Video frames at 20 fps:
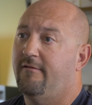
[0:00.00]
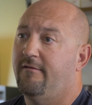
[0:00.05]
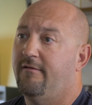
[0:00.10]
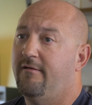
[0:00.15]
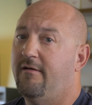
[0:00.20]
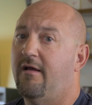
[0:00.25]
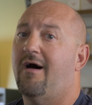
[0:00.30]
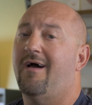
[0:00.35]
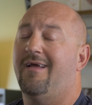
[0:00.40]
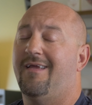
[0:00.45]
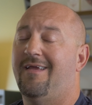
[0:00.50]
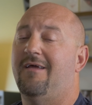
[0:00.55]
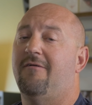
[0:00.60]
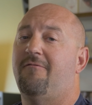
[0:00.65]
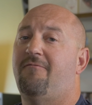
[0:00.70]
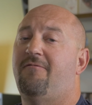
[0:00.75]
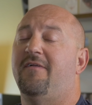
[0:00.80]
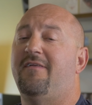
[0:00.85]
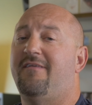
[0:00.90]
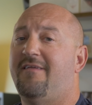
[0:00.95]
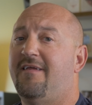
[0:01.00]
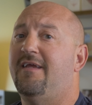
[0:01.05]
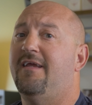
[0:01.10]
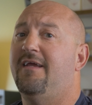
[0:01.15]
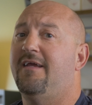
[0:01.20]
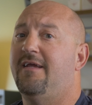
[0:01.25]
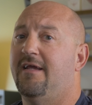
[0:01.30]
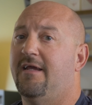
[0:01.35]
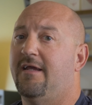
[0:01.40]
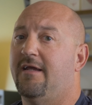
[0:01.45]
not get
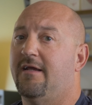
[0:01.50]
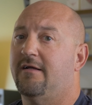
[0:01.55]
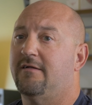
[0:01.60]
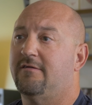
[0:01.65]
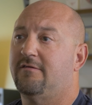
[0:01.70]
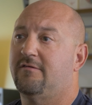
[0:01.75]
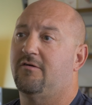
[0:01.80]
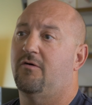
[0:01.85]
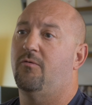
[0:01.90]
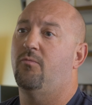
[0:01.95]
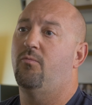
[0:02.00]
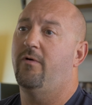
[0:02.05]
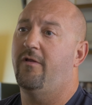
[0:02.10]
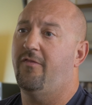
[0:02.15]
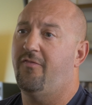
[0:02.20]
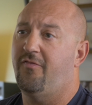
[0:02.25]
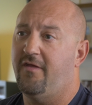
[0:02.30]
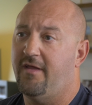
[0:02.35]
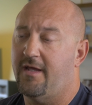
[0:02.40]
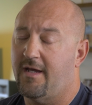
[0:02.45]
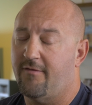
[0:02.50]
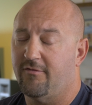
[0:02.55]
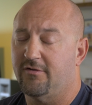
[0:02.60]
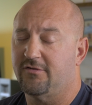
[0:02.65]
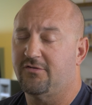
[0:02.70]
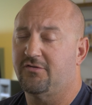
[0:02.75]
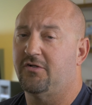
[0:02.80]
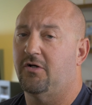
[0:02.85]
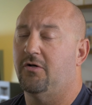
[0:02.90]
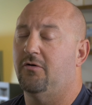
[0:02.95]
fatiguing. So with the
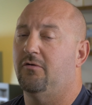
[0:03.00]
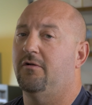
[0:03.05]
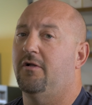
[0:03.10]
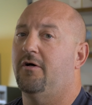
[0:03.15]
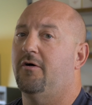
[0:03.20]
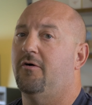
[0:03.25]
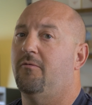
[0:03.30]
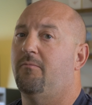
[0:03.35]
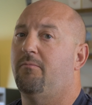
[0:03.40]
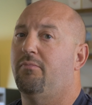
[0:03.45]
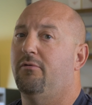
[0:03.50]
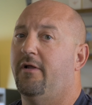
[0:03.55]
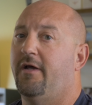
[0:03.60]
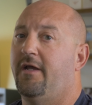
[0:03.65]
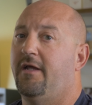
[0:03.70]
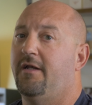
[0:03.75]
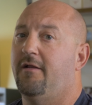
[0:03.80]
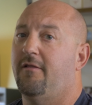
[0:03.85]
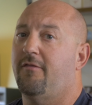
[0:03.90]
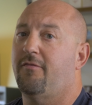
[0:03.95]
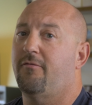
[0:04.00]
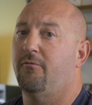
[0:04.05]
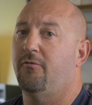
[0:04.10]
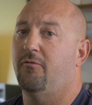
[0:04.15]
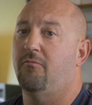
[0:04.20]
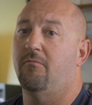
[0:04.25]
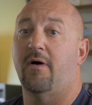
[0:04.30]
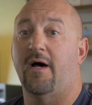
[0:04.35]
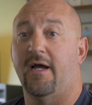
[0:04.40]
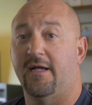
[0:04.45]
Eversolo, playing it
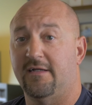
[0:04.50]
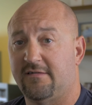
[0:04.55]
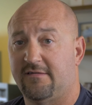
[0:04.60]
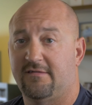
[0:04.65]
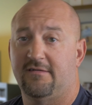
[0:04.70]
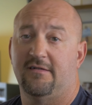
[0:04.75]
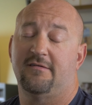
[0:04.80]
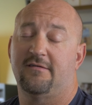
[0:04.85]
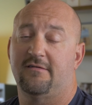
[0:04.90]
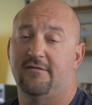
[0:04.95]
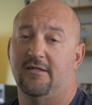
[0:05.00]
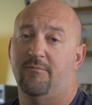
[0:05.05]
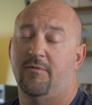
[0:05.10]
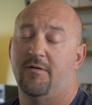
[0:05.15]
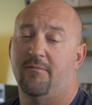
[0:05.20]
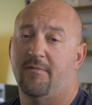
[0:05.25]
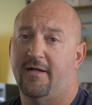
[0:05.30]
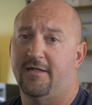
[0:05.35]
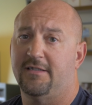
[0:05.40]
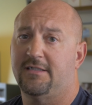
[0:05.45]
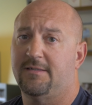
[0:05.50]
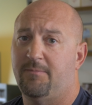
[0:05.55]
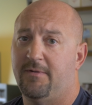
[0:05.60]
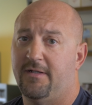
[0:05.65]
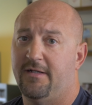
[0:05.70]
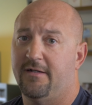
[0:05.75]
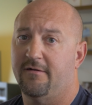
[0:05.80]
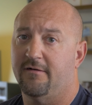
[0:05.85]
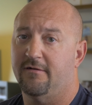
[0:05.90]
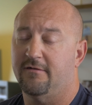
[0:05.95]
through my system and my
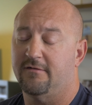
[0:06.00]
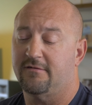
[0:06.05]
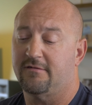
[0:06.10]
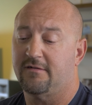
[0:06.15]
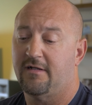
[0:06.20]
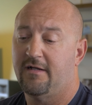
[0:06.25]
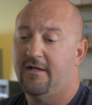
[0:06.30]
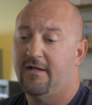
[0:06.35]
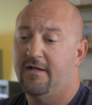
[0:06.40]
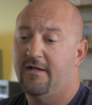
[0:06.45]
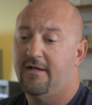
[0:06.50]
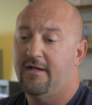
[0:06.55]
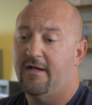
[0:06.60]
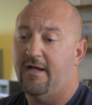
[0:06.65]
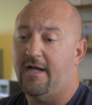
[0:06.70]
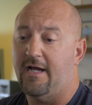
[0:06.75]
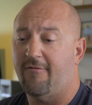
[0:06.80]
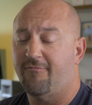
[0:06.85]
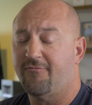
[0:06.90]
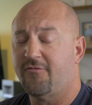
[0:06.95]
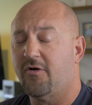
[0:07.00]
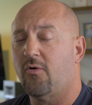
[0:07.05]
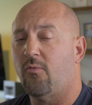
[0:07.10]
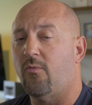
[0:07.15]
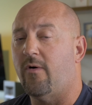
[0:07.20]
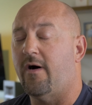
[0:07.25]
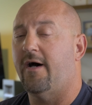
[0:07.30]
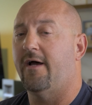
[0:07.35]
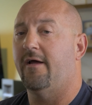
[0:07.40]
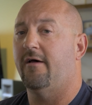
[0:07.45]
speakers, after a
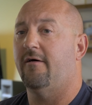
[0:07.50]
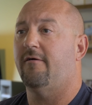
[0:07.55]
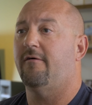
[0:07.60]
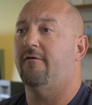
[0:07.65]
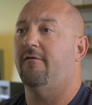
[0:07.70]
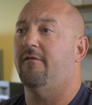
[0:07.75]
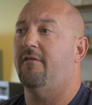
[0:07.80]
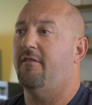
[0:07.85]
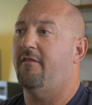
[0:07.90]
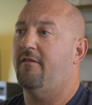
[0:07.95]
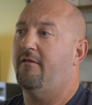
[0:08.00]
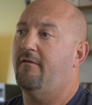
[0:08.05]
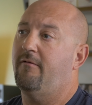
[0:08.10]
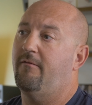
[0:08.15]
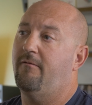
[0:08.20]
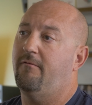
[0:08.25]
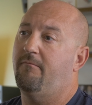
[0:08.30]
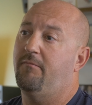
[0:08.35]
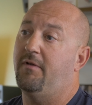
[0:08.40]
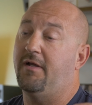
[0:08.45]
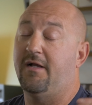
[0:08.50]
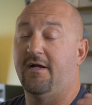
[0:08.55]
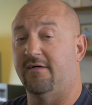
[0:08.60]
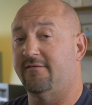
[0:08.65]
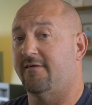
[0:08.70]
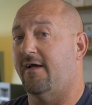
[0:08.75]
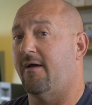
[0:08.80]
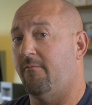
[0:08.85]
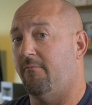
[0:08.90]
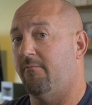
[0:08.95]
while,
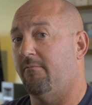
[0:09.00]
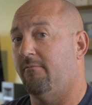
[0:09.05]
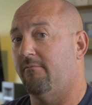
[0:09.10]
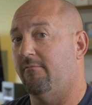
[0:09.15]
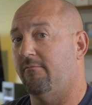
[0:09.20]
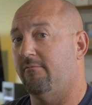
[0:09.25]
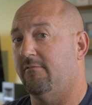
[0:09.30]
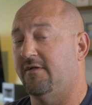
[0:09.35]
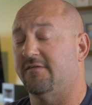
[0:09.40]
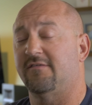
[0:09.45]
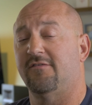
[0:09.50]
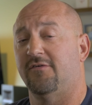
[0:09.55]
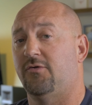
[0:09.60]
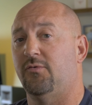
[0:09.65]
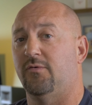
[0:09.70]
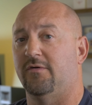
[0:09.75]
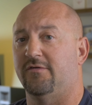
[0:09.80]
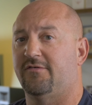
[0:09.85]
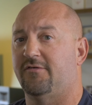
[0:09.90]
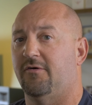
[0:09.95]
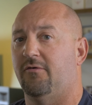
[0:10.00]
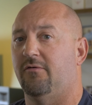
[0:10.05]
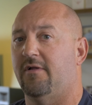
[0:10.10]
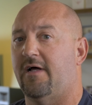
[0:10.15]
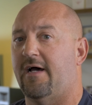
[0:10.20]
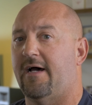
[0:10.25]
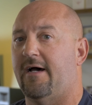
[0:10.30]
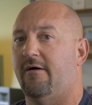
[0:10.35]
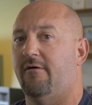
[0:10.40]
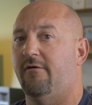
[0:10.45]
because I listen to it so
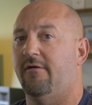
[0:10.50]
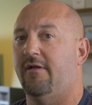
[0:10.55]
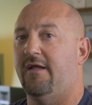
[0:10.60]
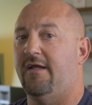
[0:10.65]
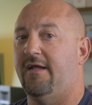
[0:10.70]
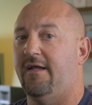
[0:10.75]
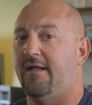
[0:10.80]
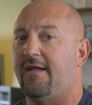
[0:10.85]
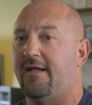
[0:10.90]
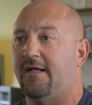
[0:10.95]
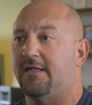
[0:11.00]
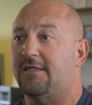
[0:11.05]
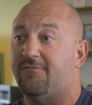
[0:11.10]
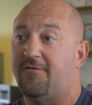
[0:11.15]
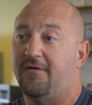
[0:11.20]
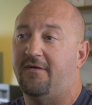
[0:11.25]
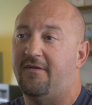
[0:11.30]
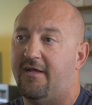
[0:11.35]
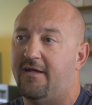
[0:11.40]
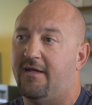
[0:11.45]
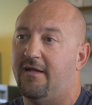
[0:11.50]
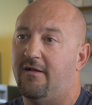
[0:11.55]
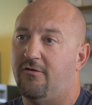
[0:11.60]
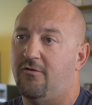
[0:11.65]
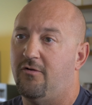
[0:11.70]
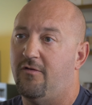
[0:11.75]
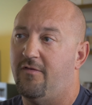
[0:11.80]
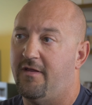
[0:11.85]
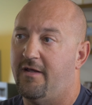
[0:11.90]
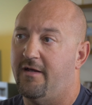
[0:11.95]
loud, it gets fatiguing
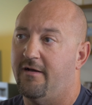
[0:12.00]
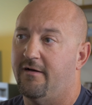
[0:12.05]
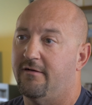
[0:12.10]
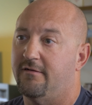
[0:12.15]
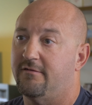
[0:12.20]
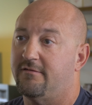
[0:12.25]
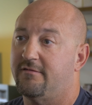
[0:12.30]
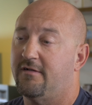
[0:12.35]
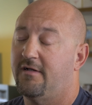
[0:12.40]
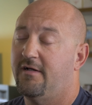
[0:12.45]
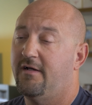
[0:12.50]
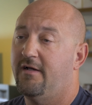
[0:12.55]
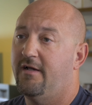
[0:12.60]
to the ears.